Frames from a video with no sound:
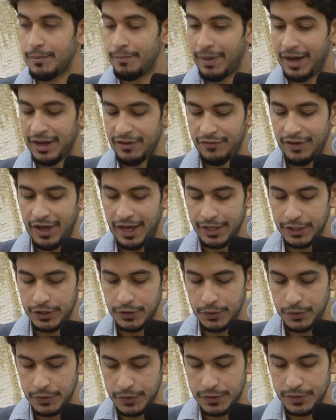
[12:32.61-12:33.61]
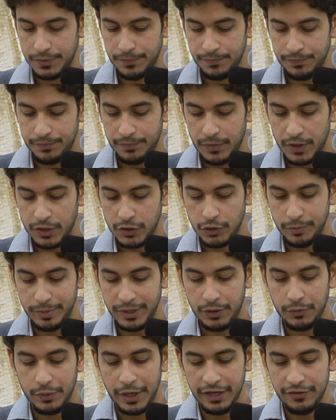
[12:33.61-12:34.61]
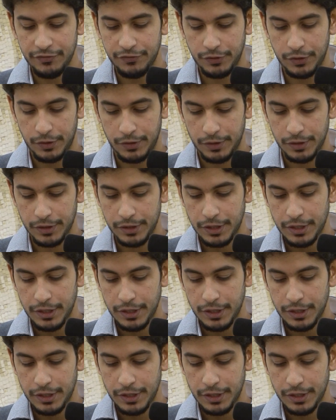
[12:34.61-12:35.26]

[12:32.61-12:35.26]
by values, to be grateful,